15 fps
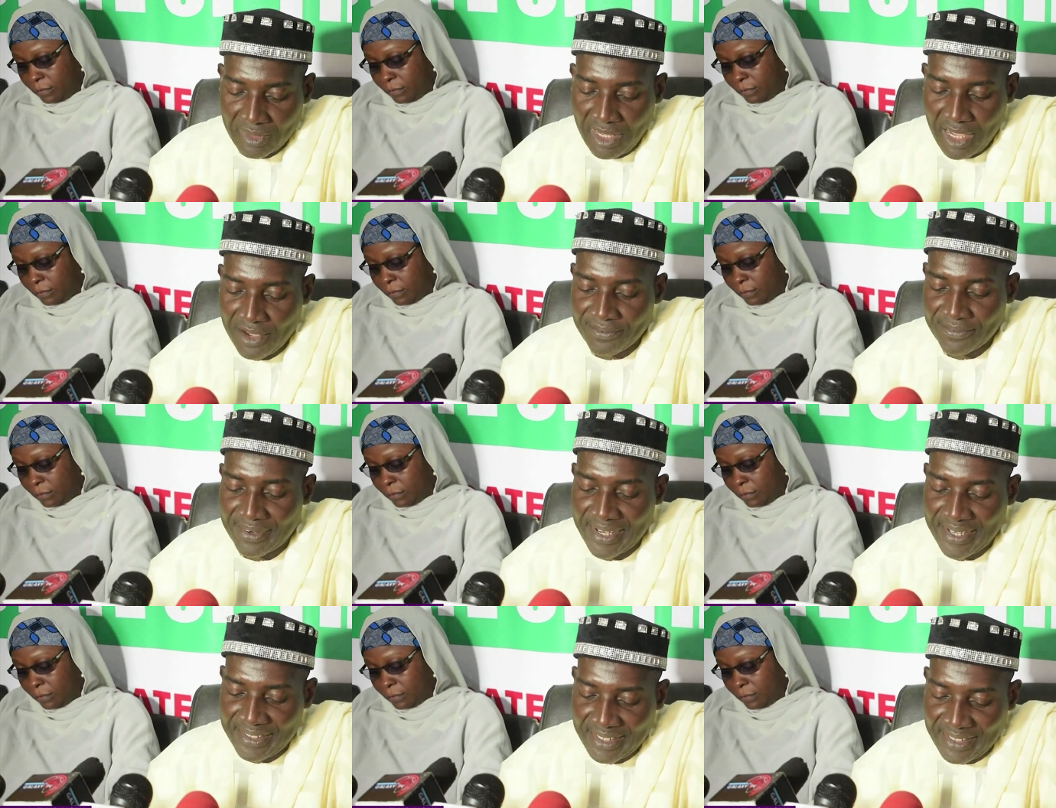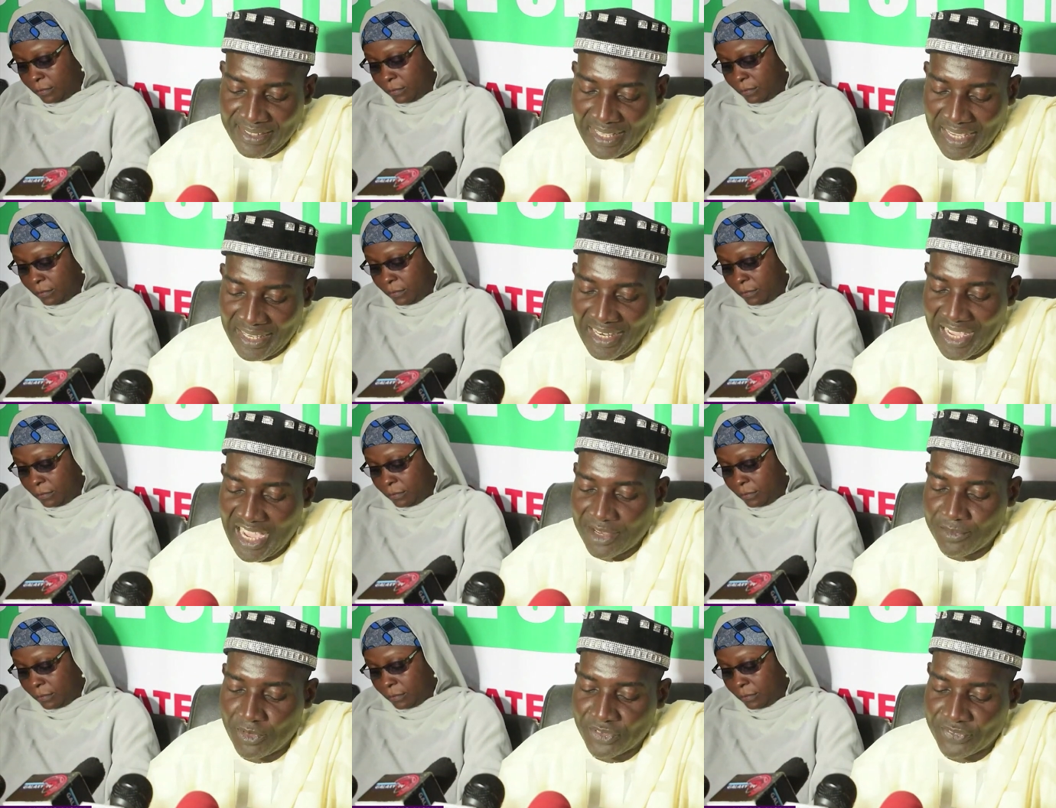Speaker 1: have created an
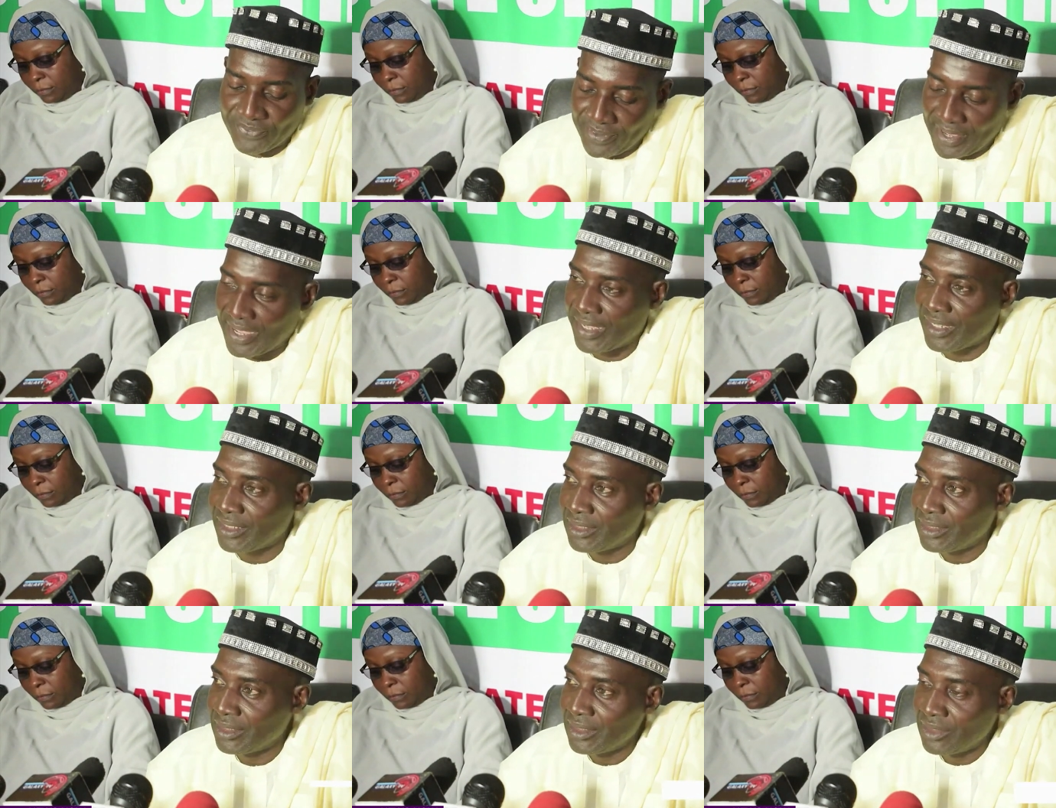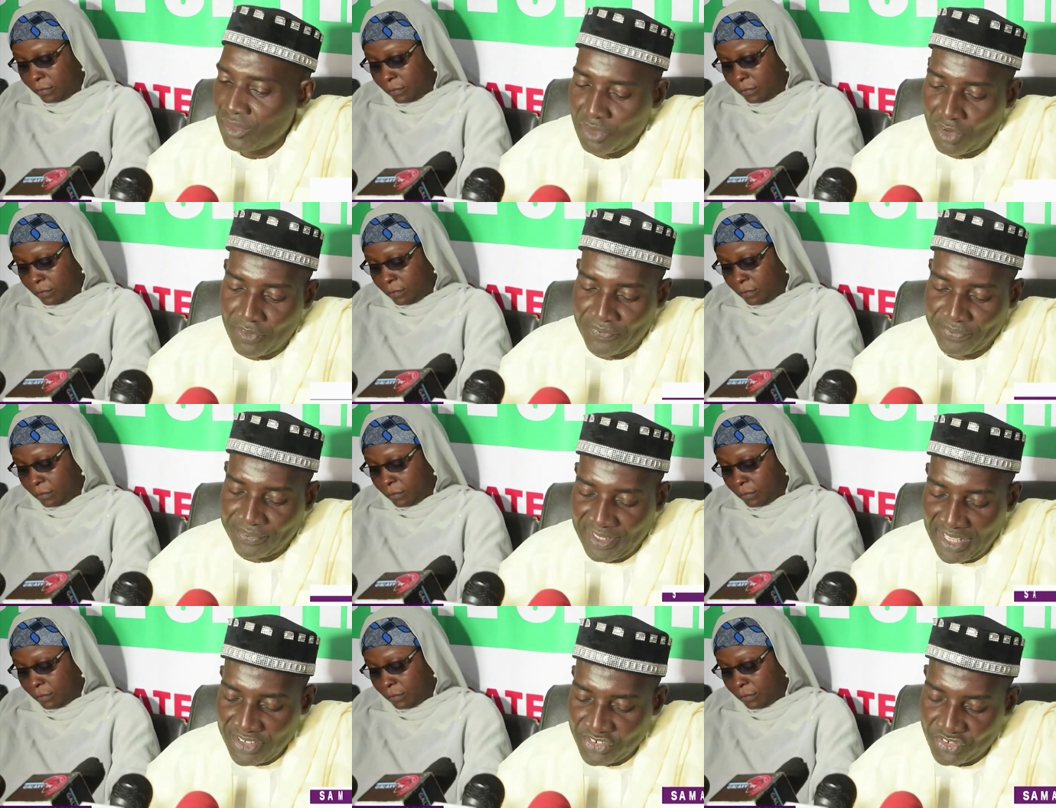atmosphere of
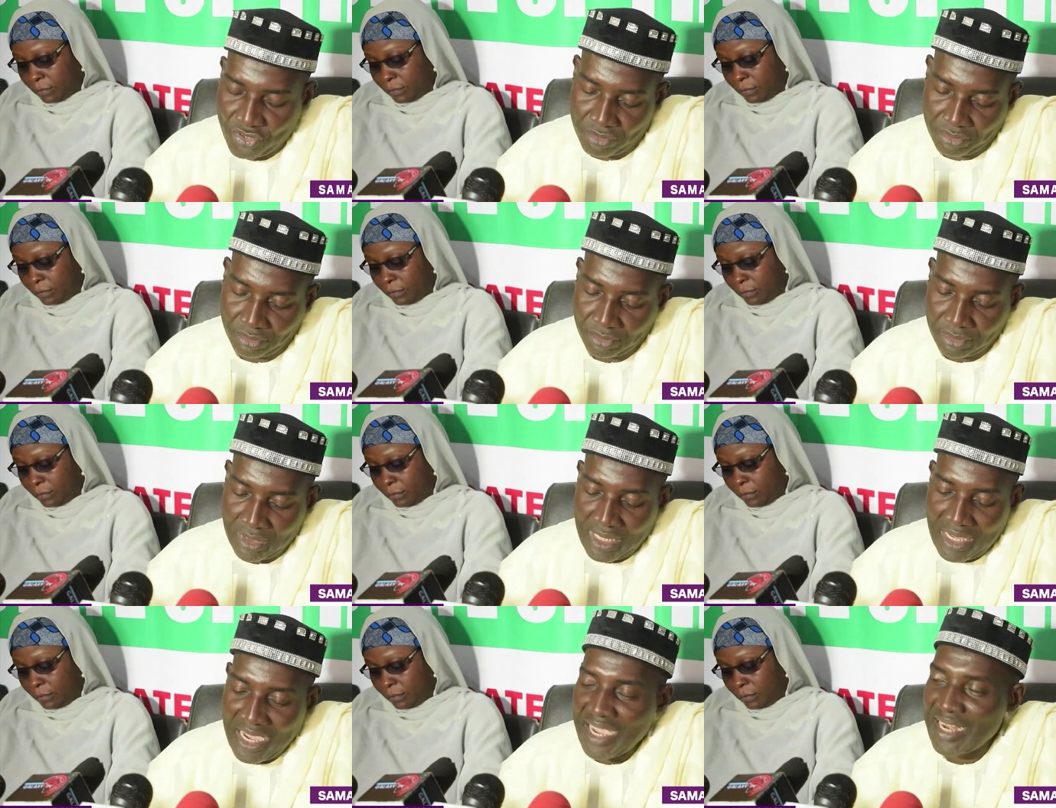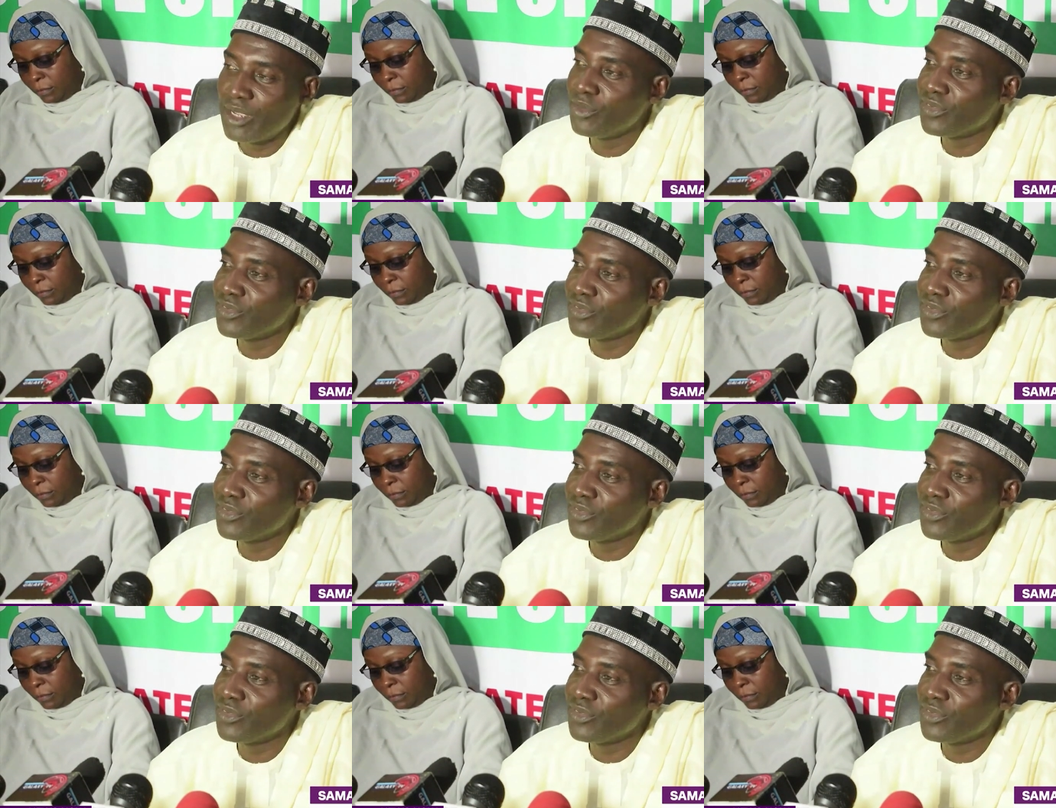tension and